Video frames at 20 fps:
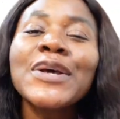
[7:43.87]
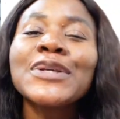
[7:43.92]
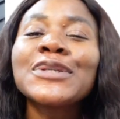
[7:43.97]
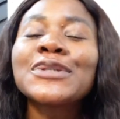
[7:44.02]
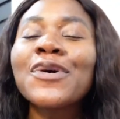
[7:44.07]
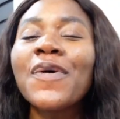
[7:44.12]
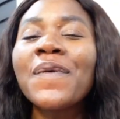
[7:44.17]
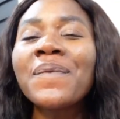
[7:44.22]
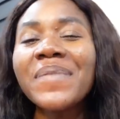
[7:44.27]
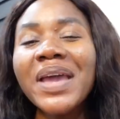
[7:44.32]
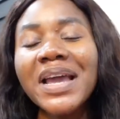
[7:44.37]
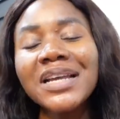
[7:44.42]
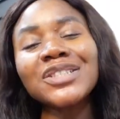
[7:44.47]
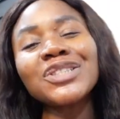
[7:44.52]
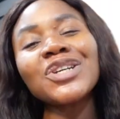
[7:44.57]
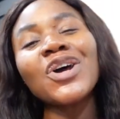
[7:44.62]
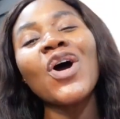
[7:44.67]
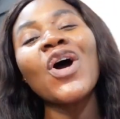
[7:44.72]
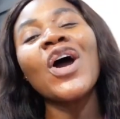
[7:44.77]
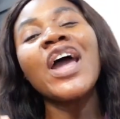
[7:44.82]
So make
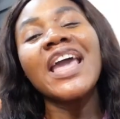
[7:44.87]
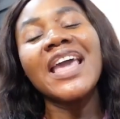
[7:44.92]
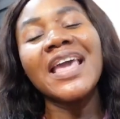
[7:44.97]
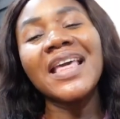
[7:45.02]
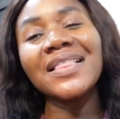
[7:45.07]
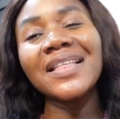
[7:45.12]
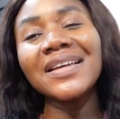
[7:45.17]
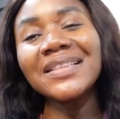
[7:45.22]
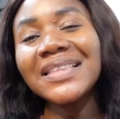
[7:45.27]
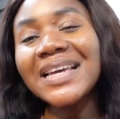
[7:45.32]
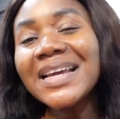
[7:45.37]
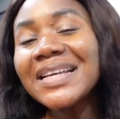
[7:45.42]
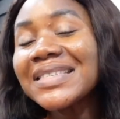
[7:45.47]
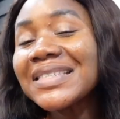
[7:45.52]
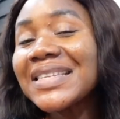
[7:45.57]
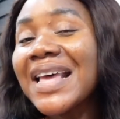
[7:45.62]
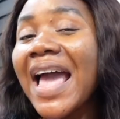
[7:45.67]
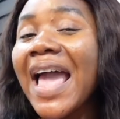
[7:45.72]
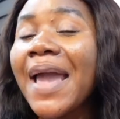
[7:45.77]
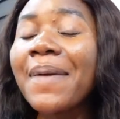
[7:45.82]
sure in the
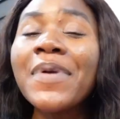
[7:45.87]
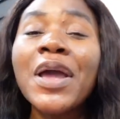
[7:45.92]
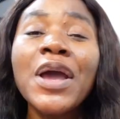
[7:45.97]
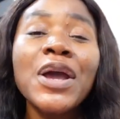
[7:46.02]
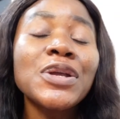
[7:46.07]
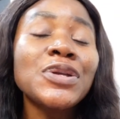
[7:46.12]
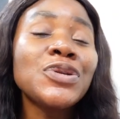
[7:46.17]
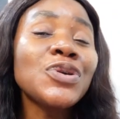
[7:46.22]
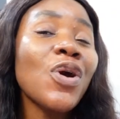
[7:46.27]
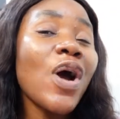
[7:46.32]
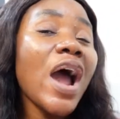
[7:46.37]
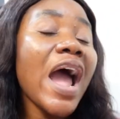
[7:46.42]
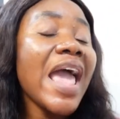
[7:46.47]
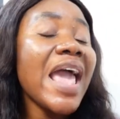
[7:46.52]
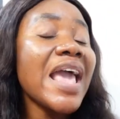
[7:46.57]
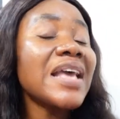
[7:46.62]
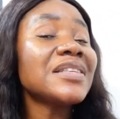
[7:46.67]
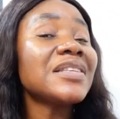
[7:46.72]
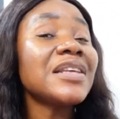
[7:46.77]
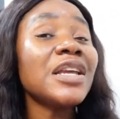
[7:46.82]
daytime you
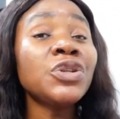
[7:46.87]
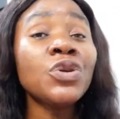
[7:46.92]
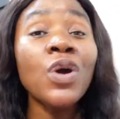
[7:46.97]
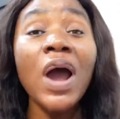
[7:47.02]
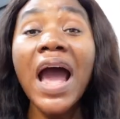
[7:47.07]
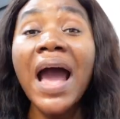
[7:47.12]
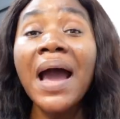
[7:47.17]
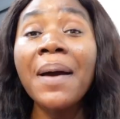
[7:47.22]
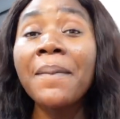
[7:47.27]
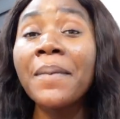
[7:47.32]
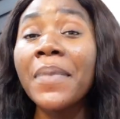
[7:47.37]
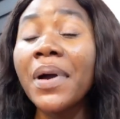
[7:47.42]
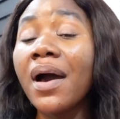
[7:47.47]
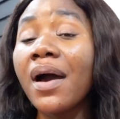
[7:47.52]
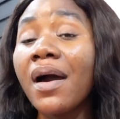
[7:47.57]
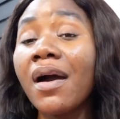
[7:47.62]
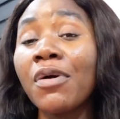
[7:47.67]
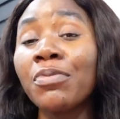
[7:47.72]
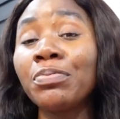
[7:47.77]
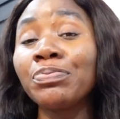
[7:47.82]

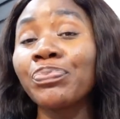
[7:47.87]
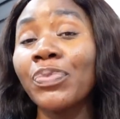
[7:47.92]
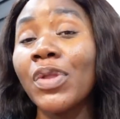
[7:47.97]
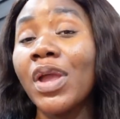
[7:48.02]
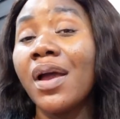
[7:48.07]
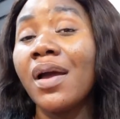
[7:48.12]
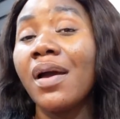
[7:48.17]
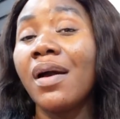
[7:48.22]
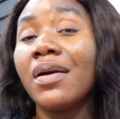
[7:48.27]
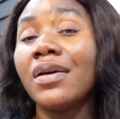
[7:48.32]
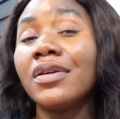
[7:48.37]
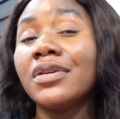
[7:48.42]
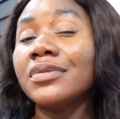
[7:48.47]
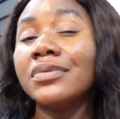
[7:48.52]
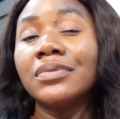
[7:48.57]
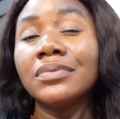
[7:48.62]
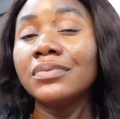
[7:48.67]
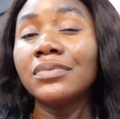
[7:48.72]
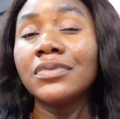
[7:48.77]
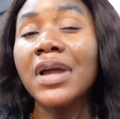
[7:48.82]
are
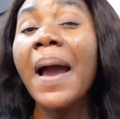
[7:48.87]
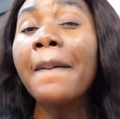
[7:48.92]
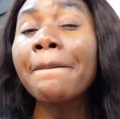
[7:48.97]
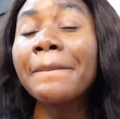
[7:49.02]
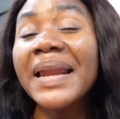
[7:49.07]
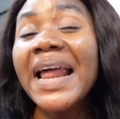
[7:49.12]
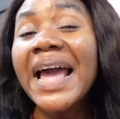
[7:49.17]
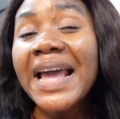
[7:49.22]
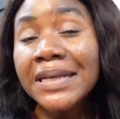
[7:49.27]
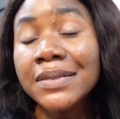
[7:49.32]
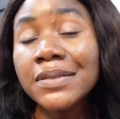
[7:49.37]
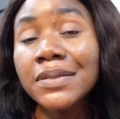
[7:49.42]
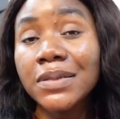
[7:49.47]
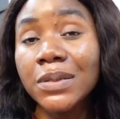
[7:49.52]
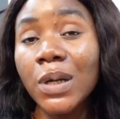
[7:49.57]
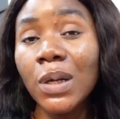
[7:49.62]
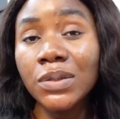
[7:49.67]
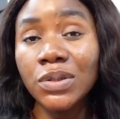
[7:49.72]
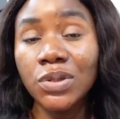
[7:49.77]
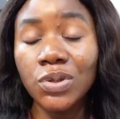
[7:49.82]
applying
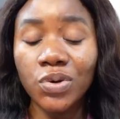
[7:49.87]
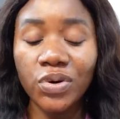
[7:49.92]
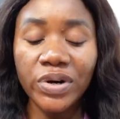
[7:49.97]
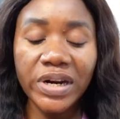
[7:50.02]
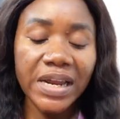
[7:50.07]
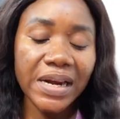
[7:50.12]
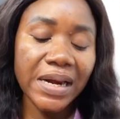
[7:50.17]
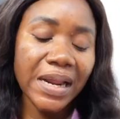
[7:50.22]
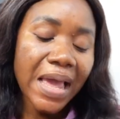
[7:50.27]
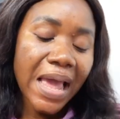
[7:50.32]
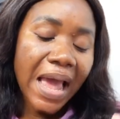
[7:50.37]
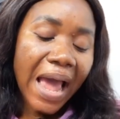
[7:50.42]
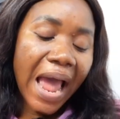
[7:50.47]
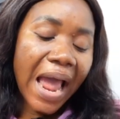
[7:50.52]
sunscreen.